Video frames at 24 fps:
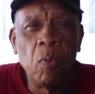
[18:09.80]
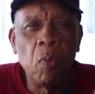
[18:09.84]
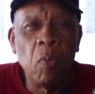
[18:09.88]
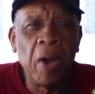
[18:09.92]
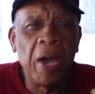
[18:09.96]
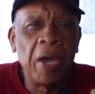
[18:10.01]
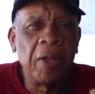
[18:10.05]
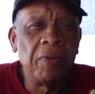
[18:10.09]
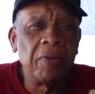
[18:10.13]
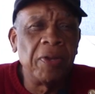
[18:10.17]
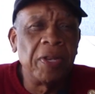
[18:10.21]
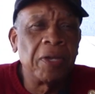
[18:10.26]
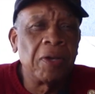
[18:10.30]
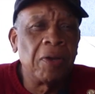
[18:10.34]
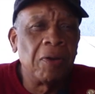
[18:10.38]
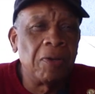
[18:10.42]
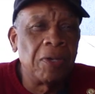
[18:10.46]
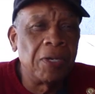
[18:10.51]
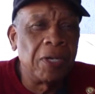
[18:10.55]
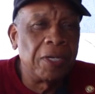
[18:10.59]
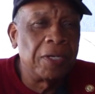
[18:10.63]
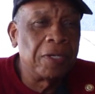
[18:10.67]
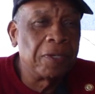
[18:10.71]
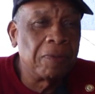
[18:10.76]
Why do they
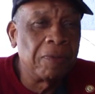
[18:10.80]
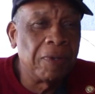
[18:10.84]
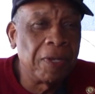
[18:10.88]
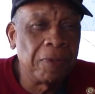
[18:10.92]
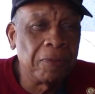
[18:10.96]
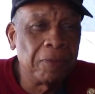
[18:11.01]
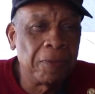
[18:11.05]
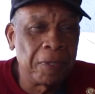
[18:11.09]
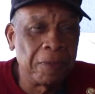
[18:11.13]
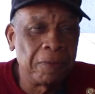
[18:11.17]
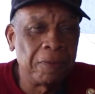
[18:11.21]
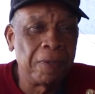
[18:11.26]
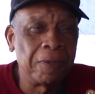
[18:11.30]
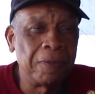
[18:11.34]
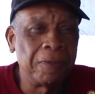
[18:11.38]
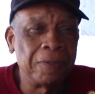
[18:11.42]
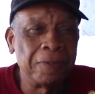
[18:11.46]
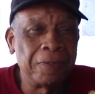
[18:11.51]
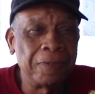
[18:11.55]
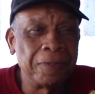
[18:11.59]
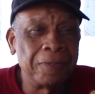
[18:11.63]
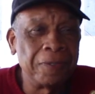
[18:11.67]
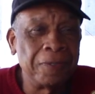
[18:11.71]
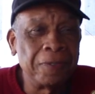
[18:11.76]
call it Underground Railroad?
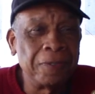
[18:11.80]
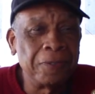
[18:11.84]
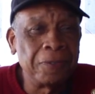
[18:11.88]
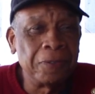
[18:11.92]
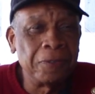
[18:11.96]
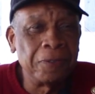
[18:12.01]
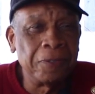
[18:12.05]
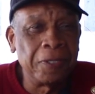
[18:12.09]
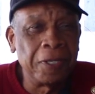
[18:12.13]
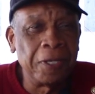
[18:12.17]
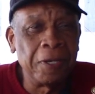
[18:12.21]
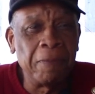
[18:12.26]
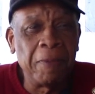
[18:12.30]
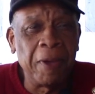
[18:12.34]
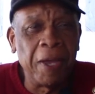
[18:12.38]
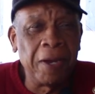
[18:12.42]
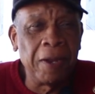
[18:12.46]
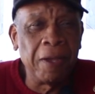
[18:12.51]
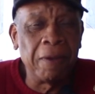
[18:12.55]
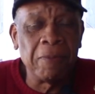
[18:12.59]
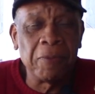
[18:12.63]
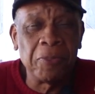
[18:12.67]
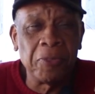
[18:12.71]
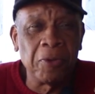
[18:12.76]

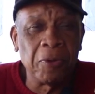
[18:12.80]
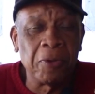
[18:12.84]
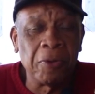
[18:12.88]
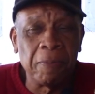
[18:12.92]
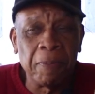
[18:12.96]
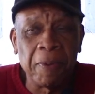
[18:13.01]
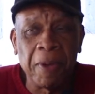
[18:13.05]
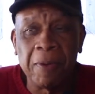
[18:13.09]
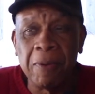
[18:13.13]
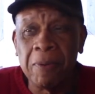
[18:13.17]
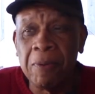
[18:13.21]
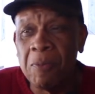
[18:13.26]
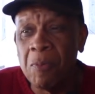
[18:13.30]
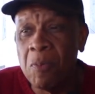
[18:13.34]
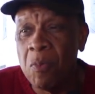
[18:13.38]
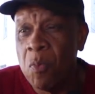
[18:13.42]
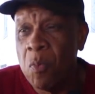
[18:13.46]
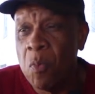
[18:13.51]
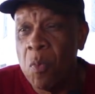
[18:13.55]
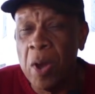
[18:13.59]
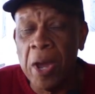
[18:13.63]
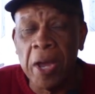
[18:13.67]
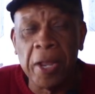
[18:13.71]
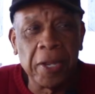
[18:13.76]
Anybody ever thought about
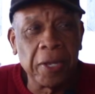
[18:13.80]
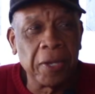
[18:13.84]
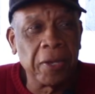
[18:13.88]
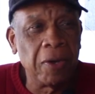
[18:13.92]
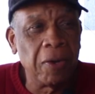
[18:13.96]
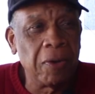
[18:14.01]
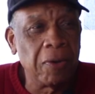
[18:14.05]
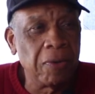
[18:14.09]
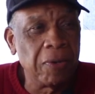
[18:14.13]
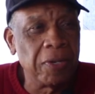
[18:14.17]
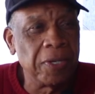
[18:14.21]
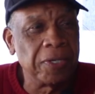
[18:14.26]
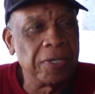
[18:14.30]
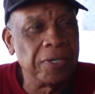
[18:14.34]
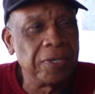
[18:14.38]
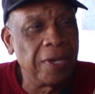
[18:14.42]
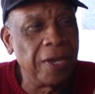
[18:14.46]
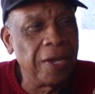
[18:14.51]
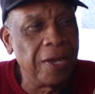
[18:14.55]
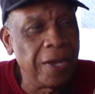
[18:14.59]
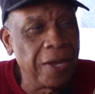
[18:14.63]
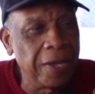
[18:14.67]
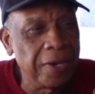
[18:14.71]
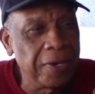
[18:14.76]
why they call it
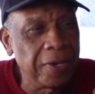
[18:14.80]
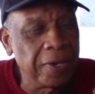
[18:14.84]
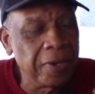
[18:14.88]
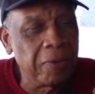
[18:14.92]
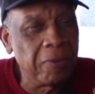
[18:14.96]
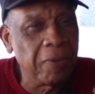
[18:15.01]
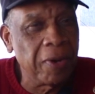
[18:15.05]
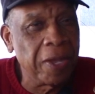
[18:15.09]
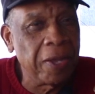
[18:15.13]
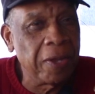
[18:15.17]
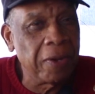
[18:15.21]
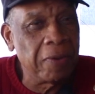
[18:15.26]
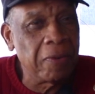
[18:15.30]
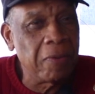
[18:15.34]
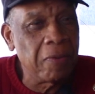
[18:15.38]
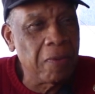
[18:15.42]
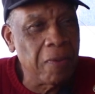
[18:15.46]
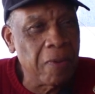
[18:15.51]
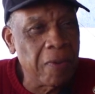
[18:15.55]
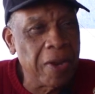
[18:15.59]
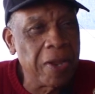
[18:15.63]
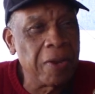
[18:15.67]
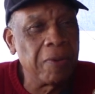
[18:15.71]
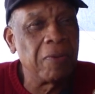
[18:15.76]
the
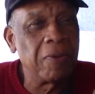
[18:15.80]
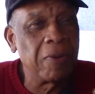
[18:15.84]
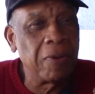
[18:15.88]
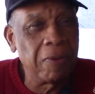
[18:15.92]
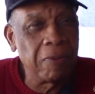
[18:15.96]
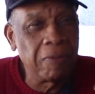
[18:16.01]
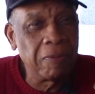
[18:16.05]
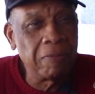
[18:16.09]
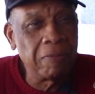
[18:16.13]
Underground Railroad?